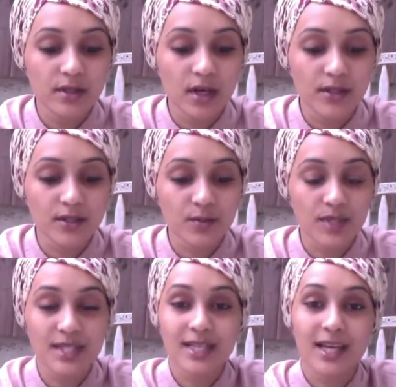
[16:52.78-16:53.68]
I just want to
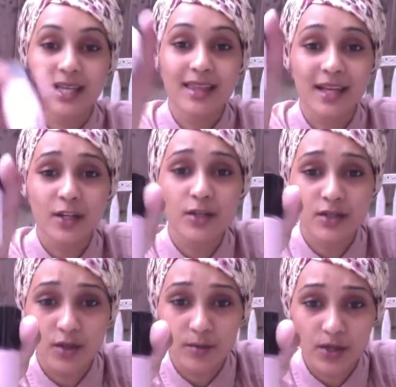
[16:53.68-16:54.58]
say thank you
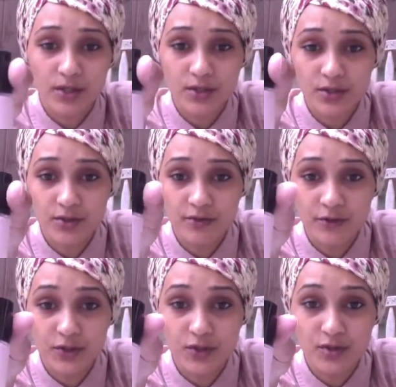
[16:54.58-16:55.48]
so much for
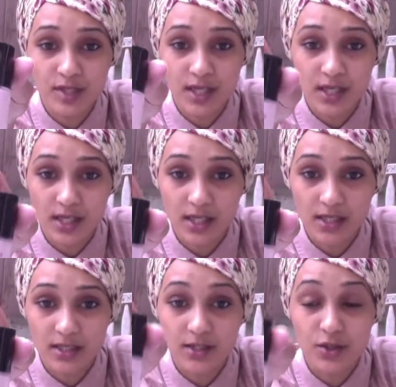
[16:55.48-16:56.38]
Tuesday
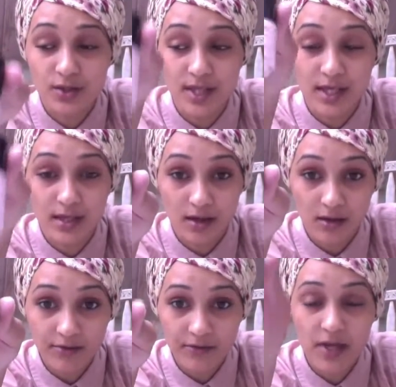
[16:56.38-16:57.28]
in Love,